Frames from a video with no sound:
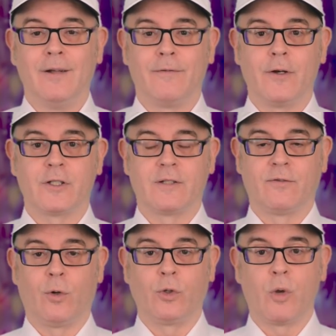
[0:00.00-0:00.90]
first
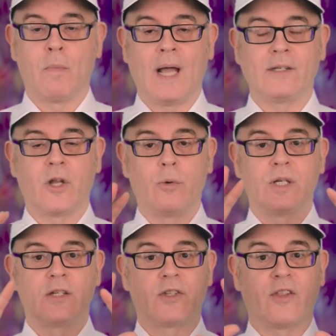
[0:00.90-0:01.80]
of all, you might
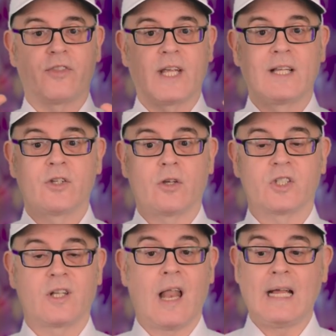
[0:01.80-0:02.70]
notice that things are
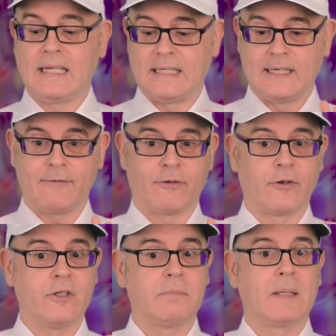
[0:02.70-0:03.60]
slightly
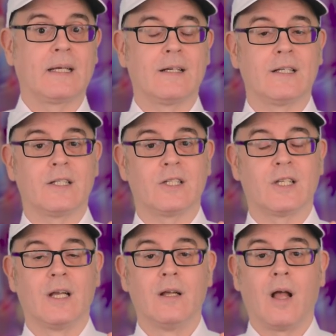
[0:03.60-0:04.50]
different
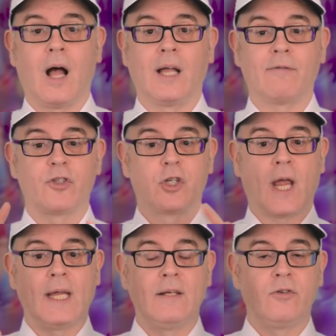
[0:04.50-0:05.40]
because I have
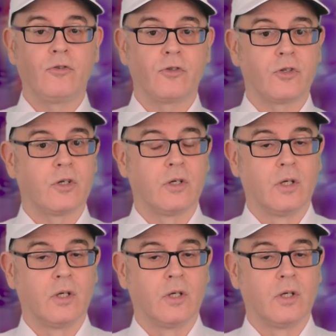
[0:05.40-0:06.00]
changed